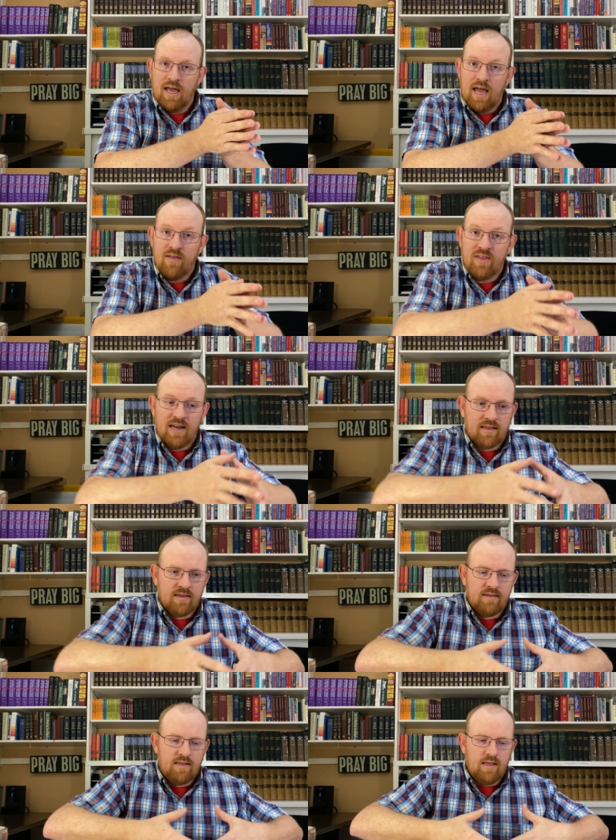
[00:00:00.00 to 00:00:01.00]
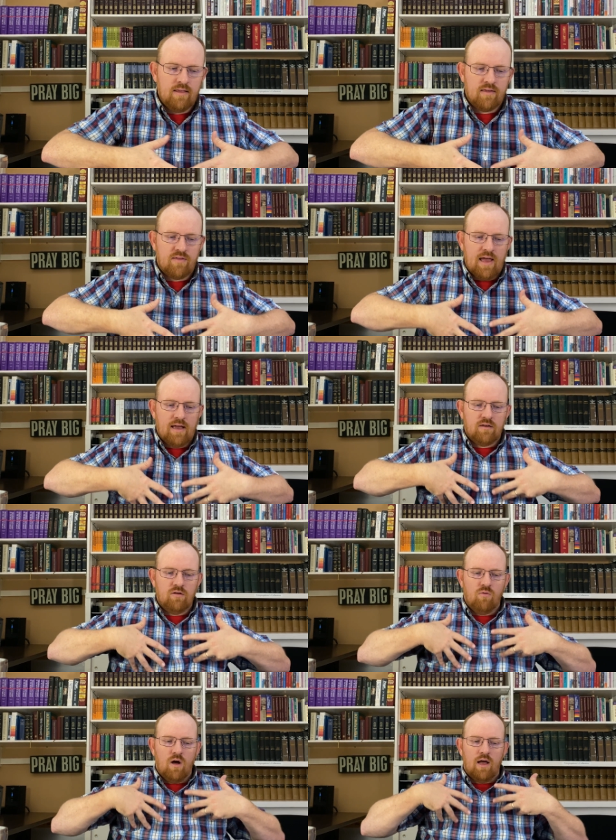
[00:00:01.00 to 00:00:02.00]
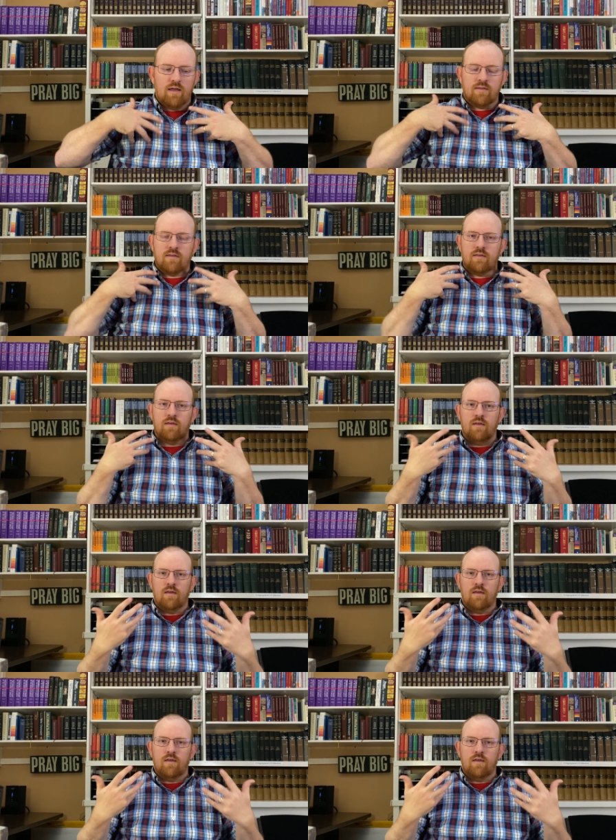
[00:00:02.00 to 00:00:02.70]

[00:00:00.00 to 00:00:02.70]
and then extends that to us